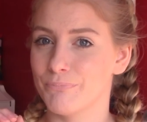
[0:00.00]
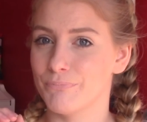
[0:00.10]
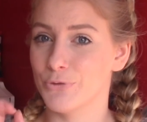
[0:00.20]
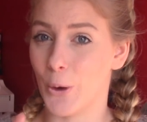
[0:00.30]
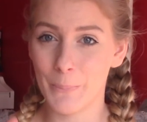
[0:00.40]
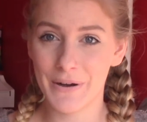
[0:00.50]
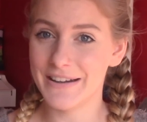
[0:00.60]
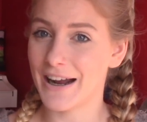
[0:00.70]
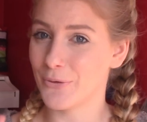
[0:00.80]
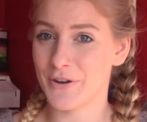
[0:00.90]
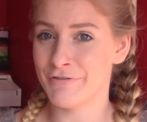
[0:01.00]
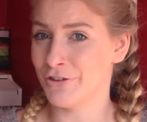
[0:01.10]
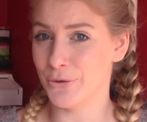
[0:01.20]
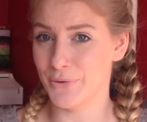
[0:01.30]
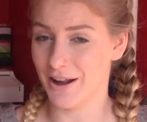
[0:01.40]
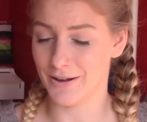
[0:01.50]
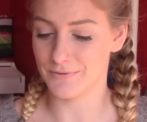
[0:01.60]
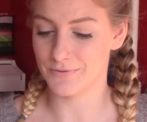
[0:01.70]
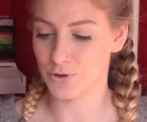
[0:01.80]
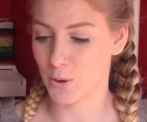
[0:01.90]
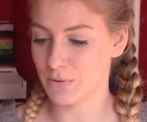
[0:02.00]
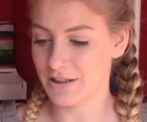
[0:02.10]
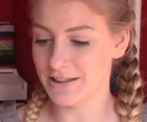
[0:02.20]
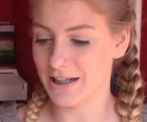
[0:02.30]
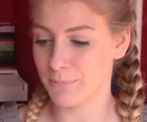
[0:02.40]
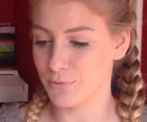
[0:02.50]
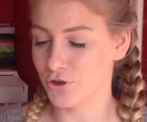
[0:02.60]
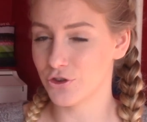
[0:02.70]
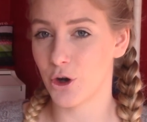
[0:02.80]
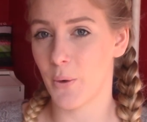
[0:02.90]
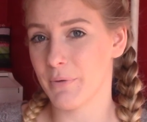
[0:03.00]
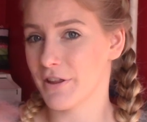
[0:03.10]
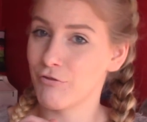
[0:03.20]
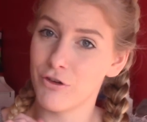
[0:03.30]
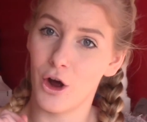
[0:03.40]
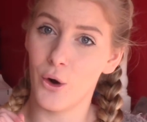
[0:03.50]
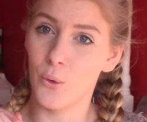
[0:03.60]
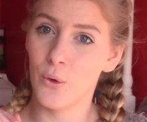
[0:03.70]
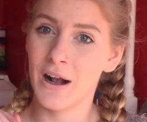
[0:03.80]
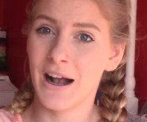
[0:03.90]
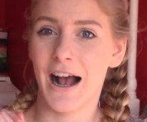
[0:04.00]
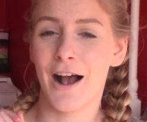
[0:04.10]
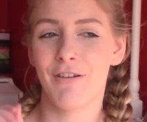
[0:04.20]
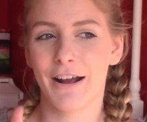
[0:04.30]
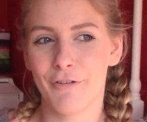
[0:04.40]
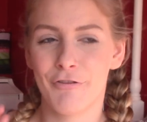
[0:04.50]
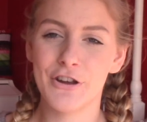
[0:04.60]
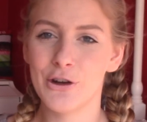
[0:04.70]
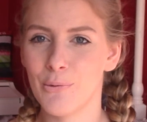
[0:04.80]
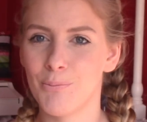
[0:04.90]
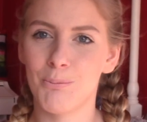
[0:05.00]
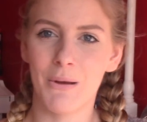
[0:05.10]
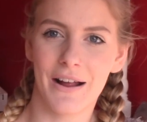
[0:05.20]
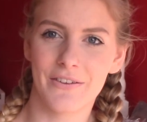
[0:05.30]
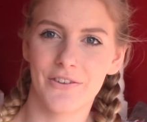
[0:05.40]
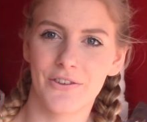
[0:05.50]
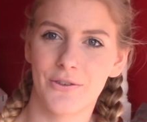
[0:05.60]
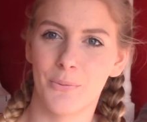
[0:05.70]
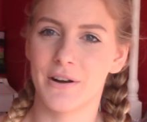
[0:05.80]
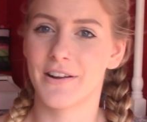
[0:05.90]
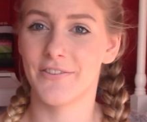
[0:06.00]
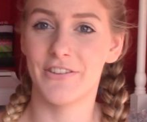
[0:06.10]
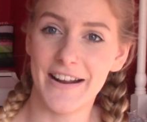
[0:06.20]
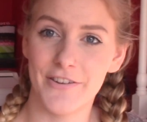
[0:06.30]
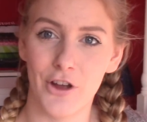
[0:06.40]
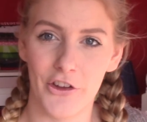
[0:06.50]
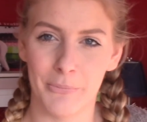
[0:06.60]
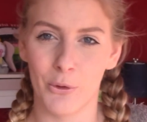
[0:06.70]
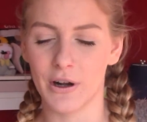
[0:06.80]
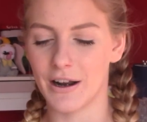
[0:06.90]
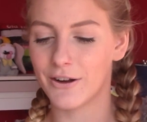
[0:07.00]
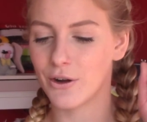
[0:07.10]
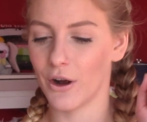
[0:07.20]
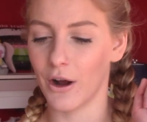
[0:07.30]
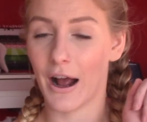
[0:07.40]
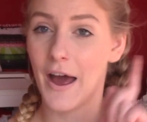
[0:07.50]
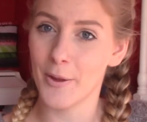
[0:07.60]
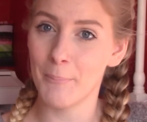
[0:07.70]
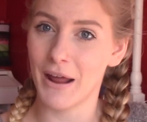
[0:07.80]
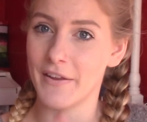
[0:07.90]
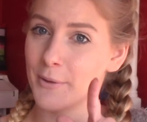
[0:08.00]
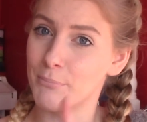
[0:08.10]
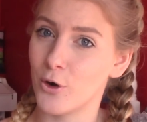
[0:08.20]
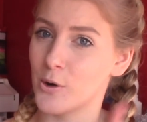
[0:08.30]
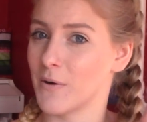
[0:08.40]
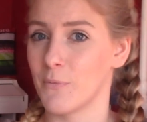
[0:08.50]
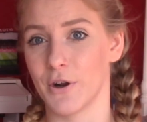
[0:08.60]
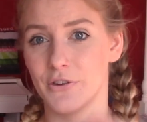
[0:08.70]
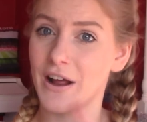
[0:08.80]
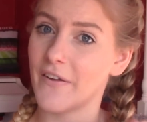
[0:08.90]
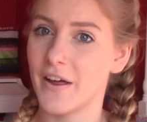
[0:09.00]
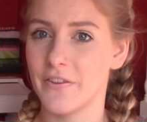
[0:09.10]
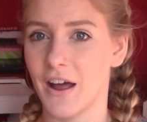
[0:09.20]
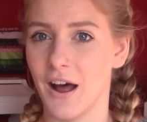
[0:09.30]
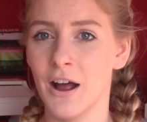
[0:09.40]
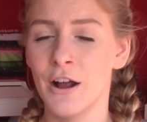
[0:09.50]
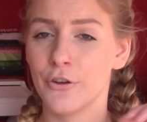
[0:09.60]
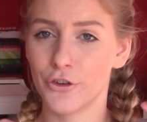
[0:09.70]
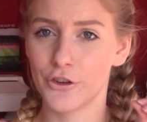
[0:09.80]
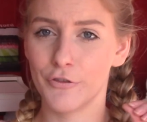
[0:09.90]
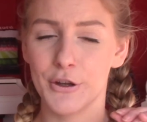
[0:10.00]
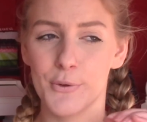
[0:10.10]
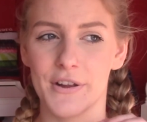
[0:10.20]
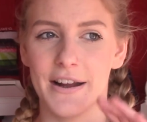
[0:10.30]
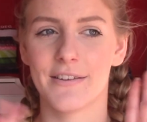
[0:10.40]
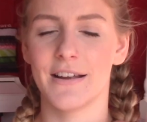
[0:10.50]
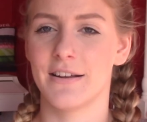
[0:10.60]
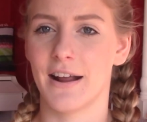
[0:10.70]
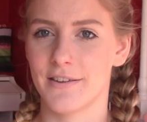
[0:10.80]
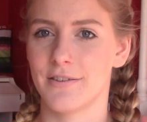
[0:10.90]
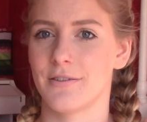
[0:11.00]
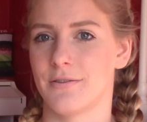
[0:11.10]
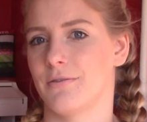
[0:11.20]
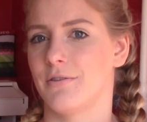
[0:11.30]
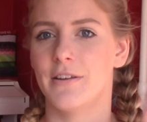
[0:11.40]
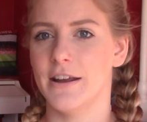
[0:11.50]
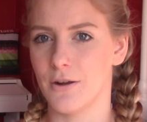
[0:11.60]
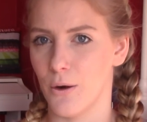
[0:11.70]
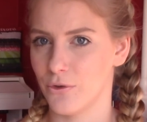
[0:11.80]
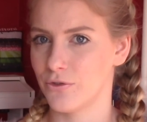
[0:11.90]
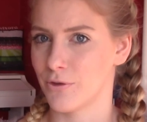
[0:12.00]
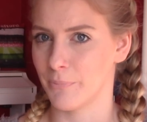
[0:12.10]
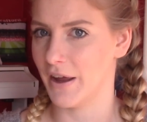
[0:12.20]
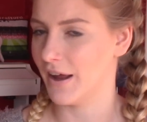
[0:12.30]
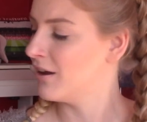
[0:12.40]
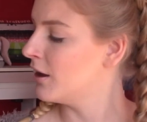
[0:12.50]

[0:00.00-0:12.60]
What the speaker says: Normally I don't even do that. Normally I'm just going with the flow. I have like a few plans when the day starts. I'm looking like at the plan in the program, I'm going to do that and that, just a few things, and that's the day goes from there.